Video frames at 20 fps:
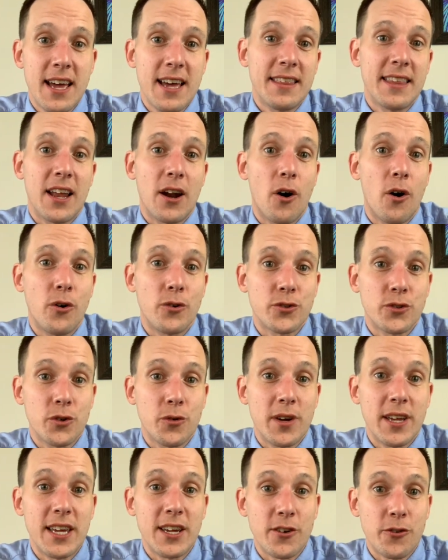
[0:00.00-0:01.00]
That also
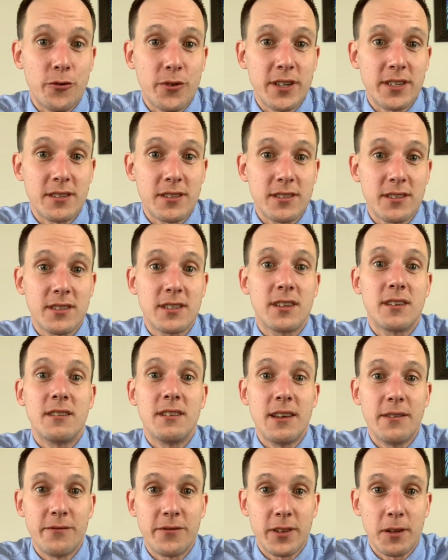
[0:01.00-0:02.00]
increases
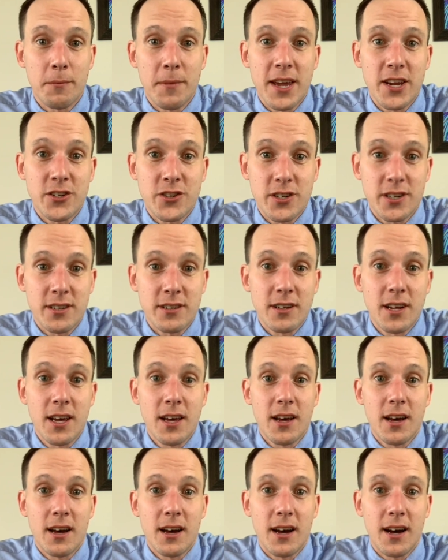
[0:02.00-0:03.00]
inflammation
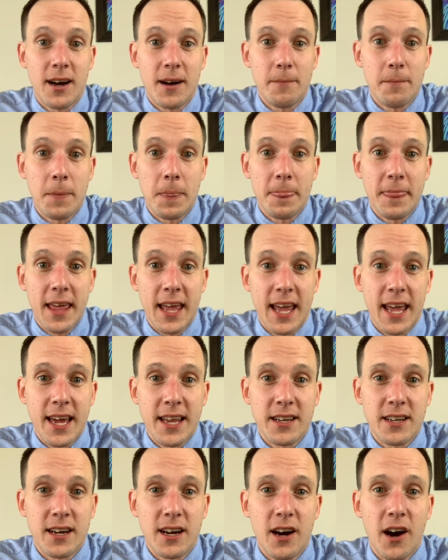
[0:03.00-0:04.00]

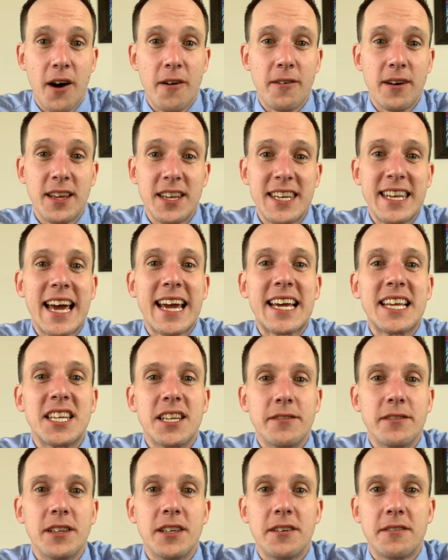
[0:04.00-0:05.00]
and
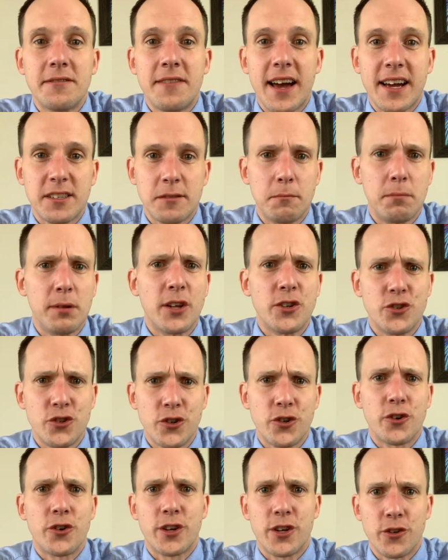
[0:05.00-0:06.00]
negatively affects blood
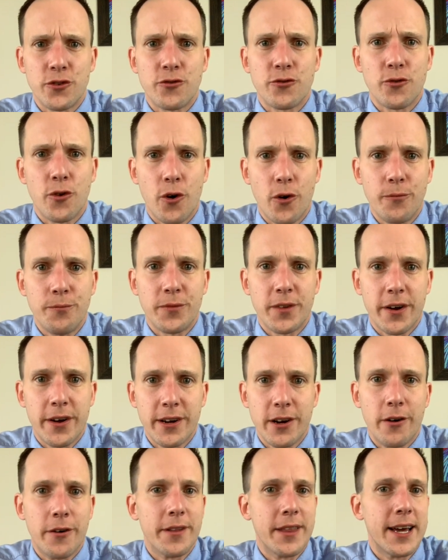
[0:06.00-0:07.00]
sugar control. All right,
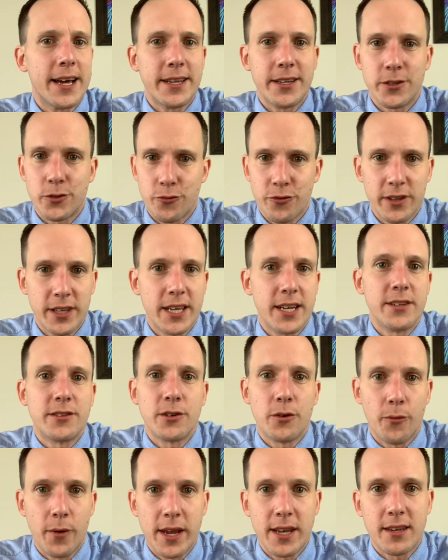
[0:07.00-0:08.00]
all that is related to
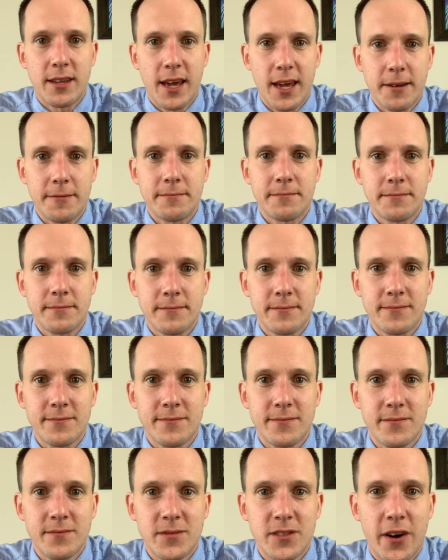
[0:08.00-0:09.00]
weight gain.
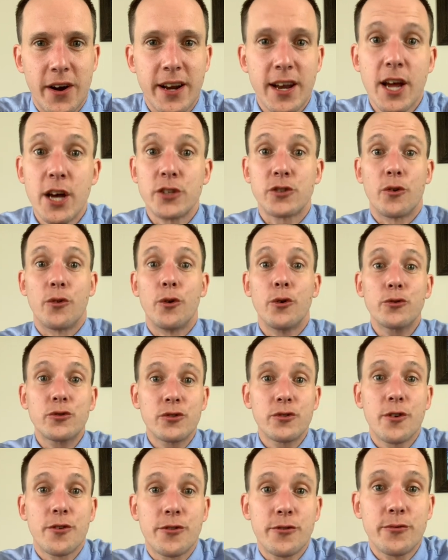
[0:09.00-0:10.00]
All right, so those are
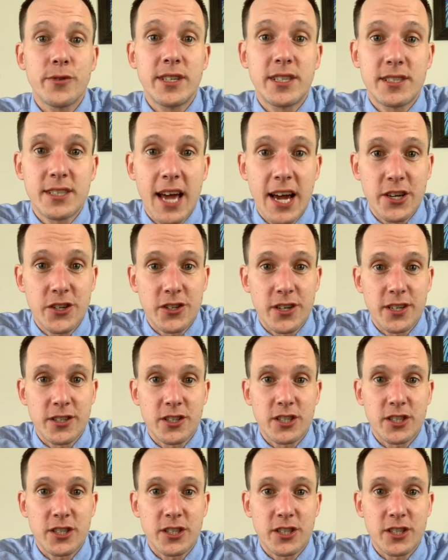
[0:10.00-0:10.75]
the 3 sections.